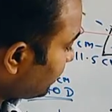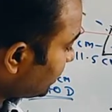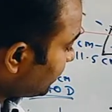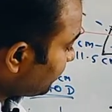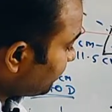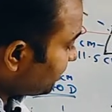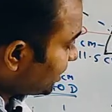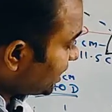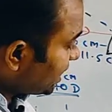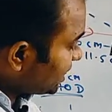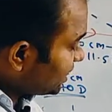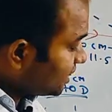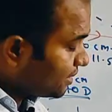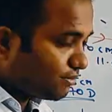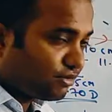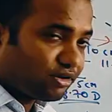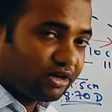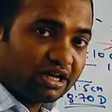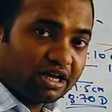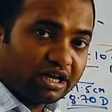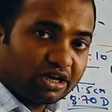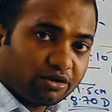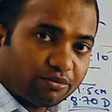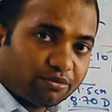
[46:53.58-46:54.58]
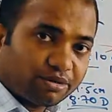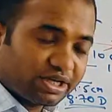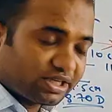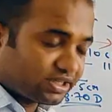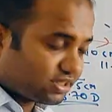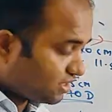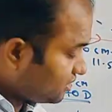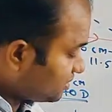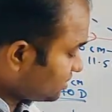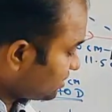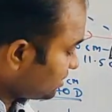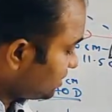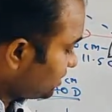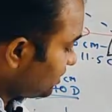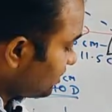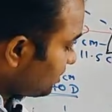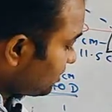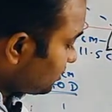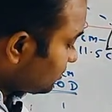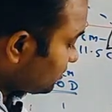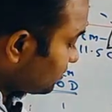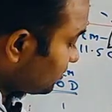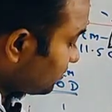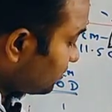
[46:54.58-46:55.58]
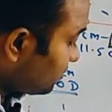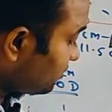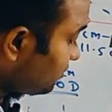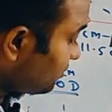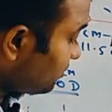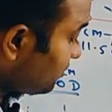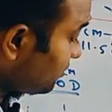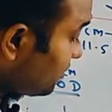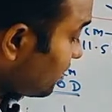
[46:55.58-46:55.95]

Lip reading: mechanism called accommodations. So